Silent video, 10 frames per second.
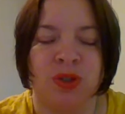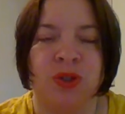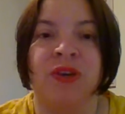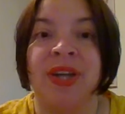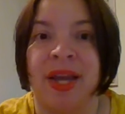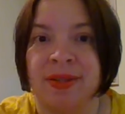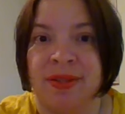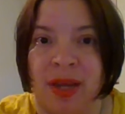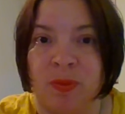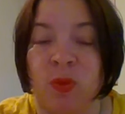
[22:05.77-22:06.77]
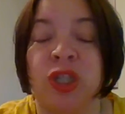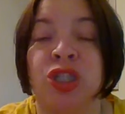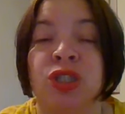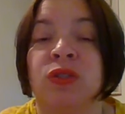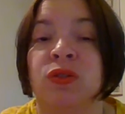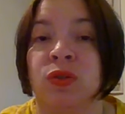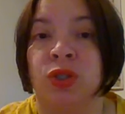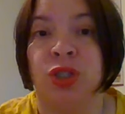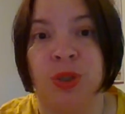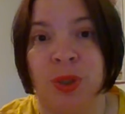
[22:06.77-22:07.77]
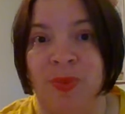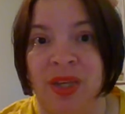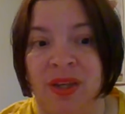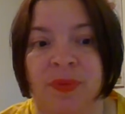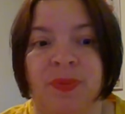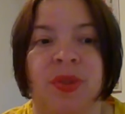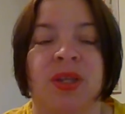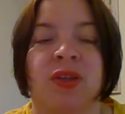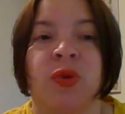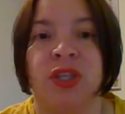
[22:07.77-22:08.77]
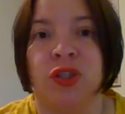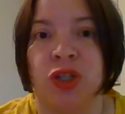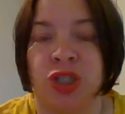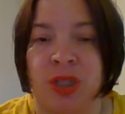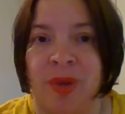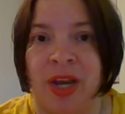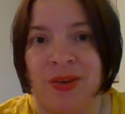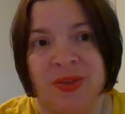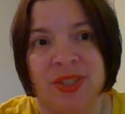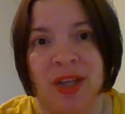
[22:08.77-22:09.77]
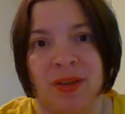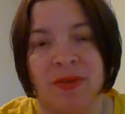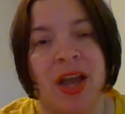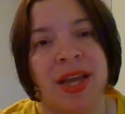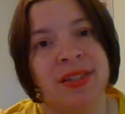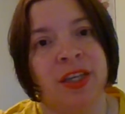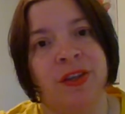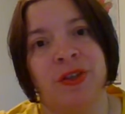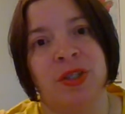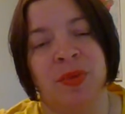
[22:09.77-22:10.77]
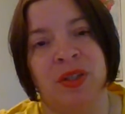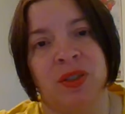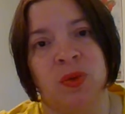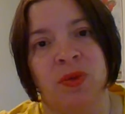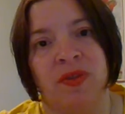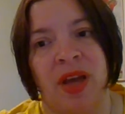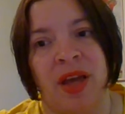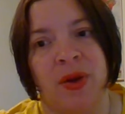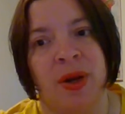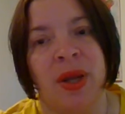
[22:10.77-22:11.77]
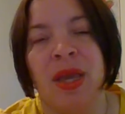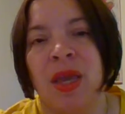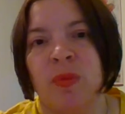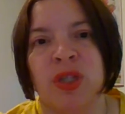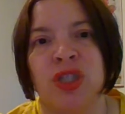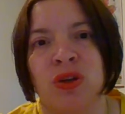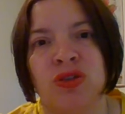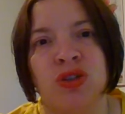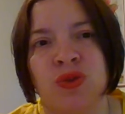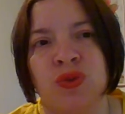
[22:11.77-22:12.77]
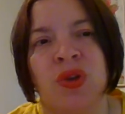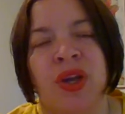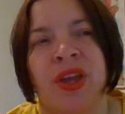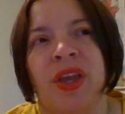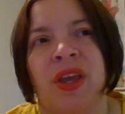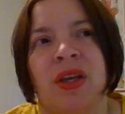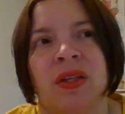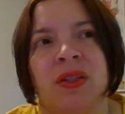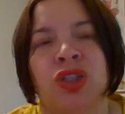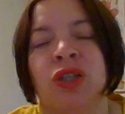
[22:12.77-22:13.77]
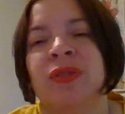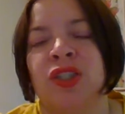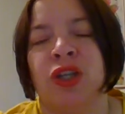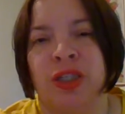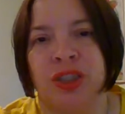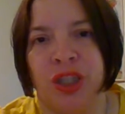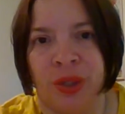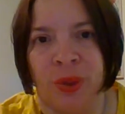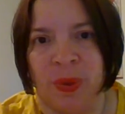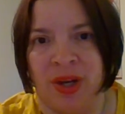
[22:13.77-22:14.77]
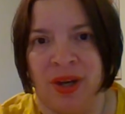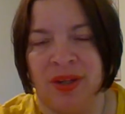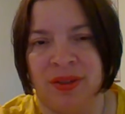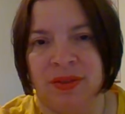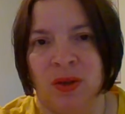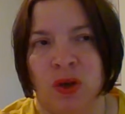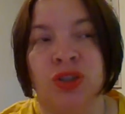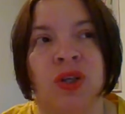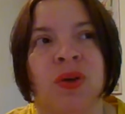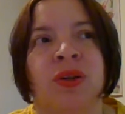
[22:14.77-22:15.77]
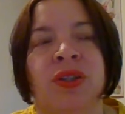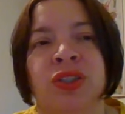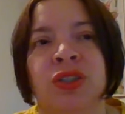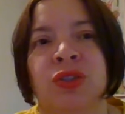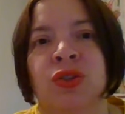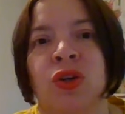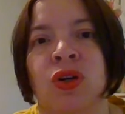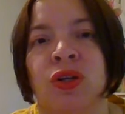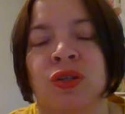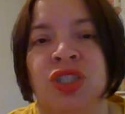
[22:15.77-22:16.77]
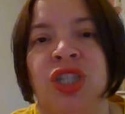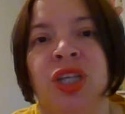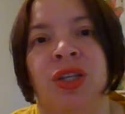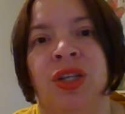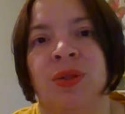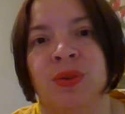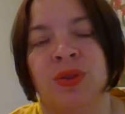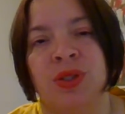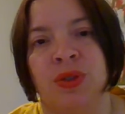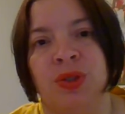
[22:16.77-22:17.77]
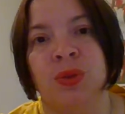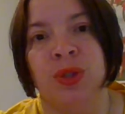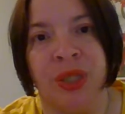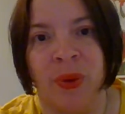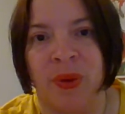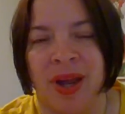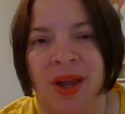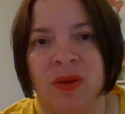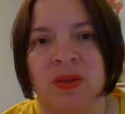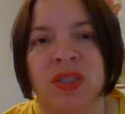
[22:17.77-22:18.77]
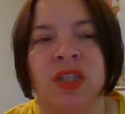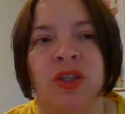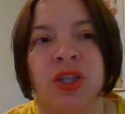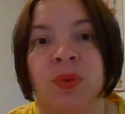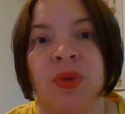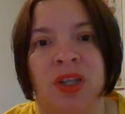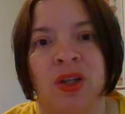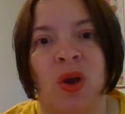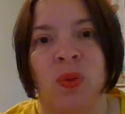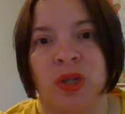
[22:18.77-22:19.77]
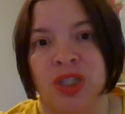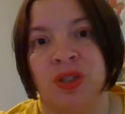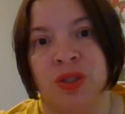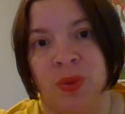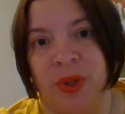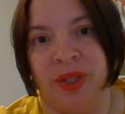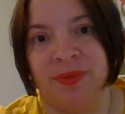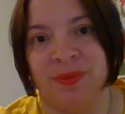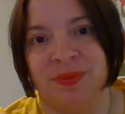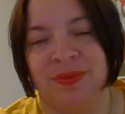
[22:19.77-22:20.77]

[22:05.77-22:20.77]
to your next step, which should be researching by yourself, asking your spiritual father. But don't start yoga, or don't continue to do yoga until you really know what you're doing.